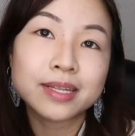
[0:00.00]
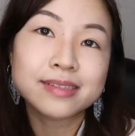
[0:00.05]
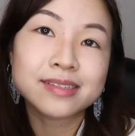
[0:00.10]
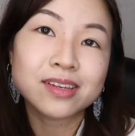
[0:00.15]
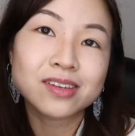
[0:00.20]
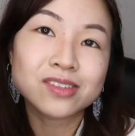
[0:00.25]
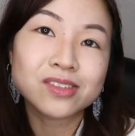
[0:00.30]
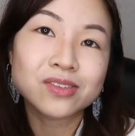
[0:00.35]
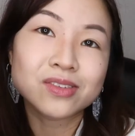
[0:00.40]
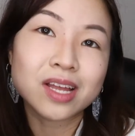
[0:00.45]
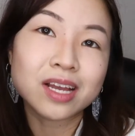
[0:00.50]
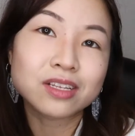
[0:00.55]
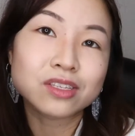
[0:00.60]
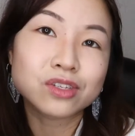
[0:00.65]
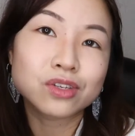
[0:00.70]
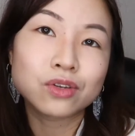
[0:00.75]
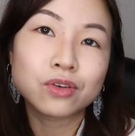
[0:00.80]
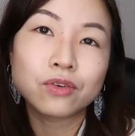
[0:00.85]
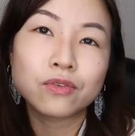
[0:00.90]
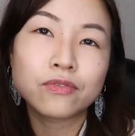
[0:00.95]
it's also not
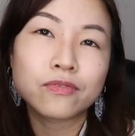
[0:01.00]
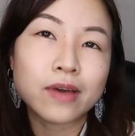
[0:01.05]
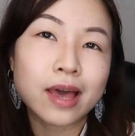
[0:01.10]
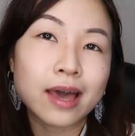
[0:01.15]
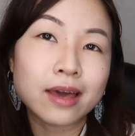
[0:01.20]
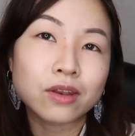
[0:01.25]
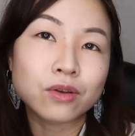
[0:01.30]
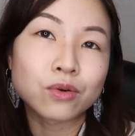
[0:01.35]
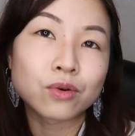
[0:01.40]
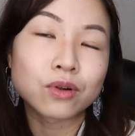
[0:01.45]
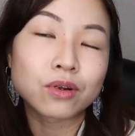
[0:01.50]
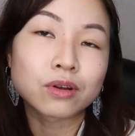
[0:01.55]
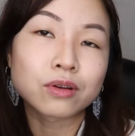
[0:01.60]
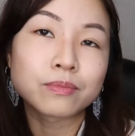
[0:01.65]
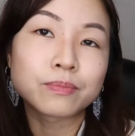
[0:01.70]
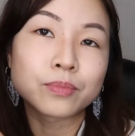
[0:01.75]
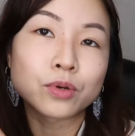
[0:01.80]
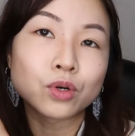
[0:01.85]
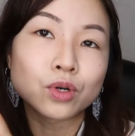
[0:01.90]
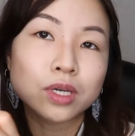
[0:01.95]
too fat or
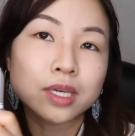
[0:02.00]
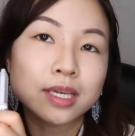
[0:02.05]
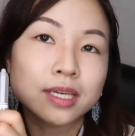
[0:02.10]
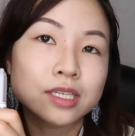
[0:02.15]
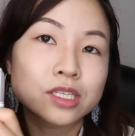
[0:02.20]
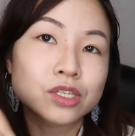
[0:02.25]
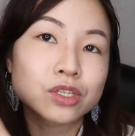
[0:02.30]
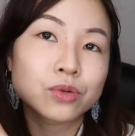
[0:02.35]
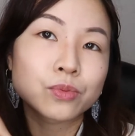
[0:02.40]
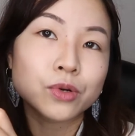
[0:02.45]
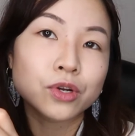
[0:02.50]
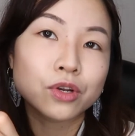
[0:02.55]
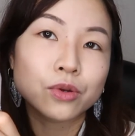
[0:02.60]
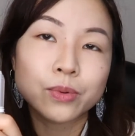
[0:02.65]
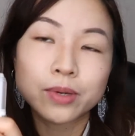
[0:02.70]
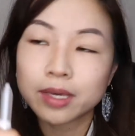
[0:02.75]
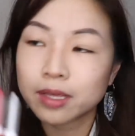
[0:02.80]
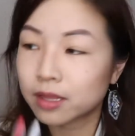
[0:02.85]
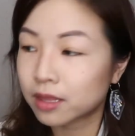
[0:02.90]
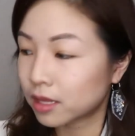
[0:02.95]
bulky to work
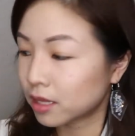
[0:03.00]
with.